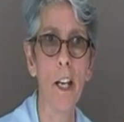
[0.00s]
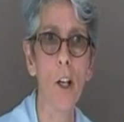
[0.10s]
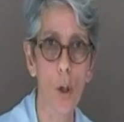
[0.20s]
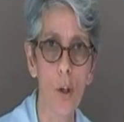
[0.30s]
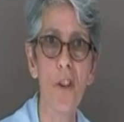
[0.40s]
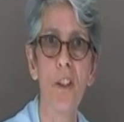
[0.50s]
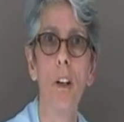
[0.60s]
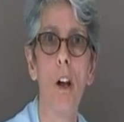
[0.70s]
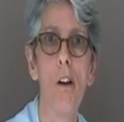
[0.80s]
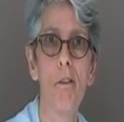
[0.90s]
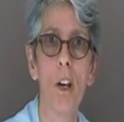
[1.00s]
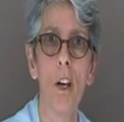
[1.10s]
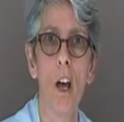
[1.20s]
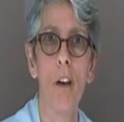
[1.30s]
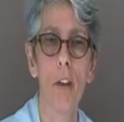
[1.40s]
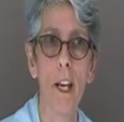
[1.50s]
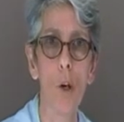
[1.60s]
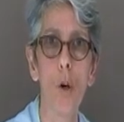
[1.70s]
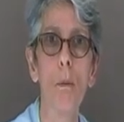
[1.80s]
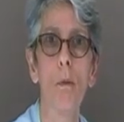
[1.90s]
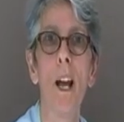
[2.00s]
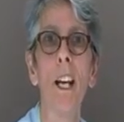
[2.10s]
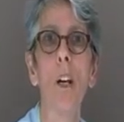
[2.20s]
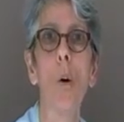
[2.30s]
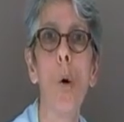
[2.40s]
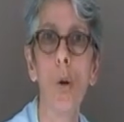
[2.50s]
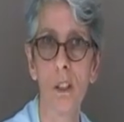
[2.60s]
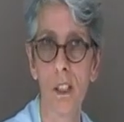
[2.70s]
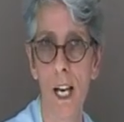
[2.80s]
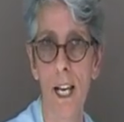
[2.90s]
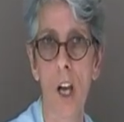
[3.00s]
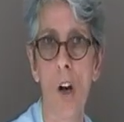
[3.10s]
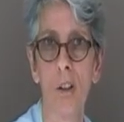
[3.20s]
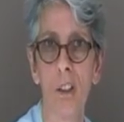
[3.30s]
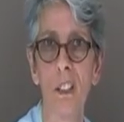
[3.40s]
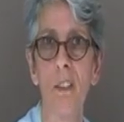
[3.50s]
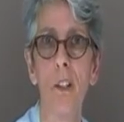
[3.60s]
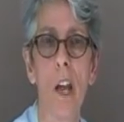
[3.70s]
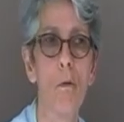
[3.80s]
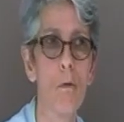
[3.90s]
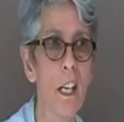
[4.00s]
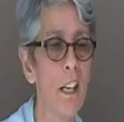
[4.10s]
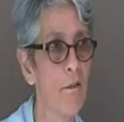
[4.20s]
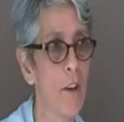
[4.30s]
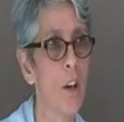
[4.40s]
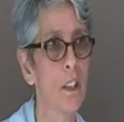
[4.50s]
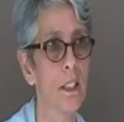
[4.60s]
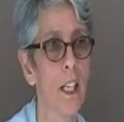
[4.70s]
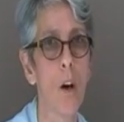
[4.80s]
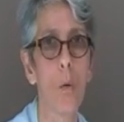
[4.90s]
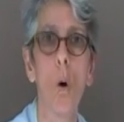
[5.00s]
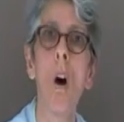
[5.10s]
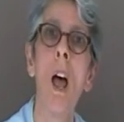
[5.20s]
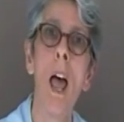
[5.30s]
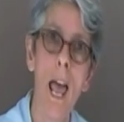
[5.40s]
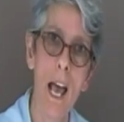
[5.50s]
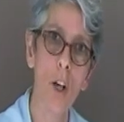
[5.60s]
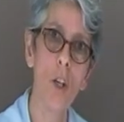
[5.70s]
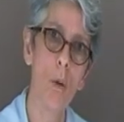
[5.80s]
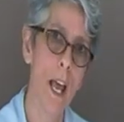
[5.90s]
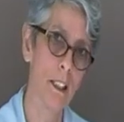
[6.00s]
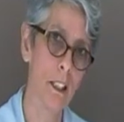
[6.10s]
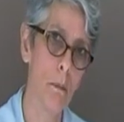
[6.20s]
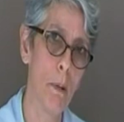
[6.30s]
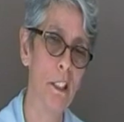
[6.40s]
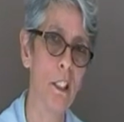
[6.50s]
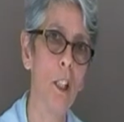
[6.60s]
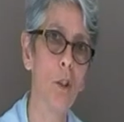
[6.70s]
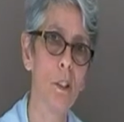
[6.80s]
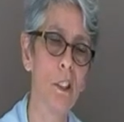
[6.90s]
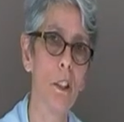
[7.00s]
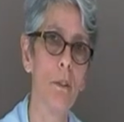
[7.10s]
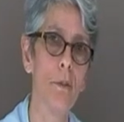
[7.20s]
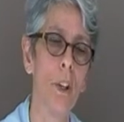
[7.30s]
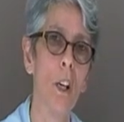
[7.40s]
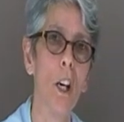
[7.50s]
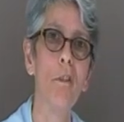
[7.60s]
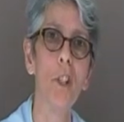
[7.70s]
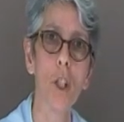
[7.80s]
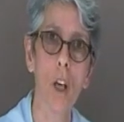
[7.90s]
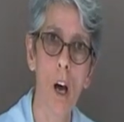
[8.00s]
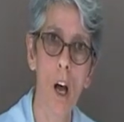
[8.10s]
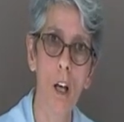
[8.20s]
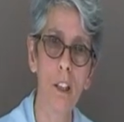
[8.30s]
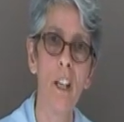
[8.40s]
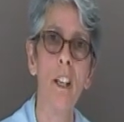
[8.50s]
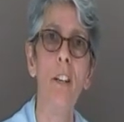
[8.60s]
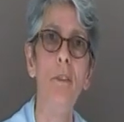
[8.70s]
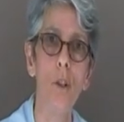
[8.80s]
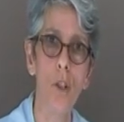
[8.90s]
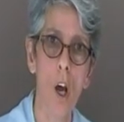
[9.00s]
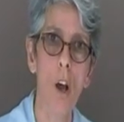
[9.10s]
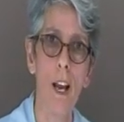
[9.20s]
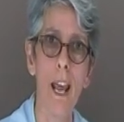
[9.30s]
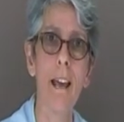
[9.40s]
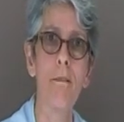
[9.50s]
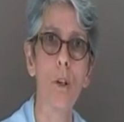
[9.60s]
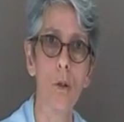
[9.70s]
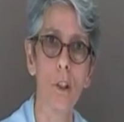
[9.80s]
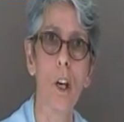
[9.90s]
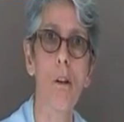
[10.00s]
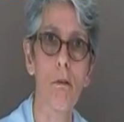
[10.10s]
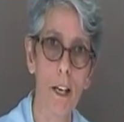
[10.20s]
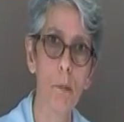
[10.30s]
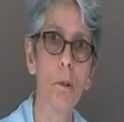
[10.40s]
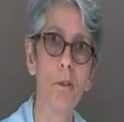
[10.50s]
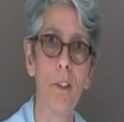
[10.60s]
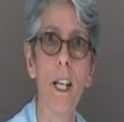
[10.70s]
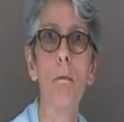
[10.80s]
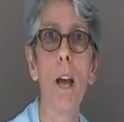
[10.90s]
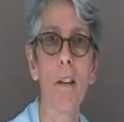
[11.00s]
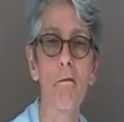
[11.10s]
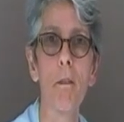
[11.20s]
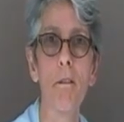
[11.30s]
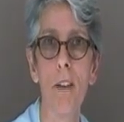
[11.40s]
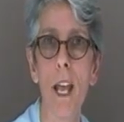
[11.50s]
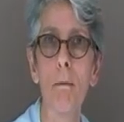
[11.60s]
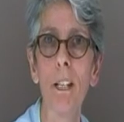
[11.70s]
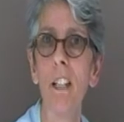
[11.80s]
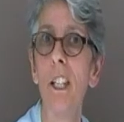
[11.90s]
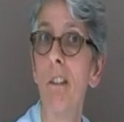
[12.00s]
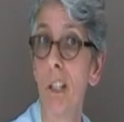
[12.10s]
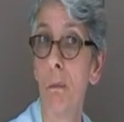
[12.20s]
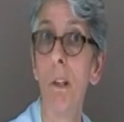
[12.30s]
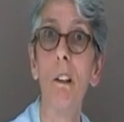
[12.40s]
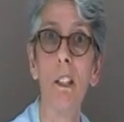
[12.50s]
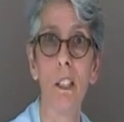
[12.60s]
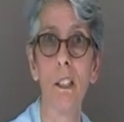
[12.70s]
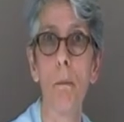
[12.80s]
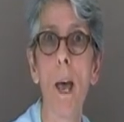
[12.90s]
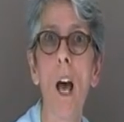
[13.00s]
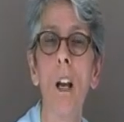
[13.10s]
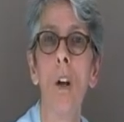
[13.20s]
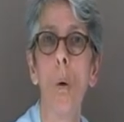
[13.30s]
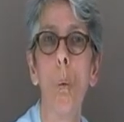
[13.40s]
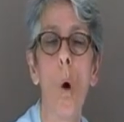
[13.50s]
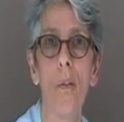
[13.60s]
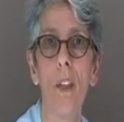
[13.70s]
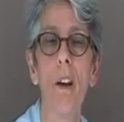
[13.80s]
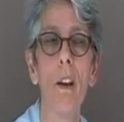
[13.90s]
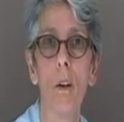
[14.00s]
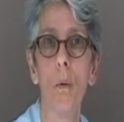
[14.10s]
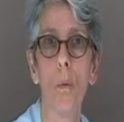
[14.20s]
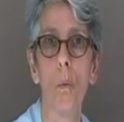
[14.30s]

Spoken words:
inclusion of incorporating all stakeholders and really focusing on, well, how can you act in the best interests of the child if you don't have good, credible feedback from the family and their experiences about what their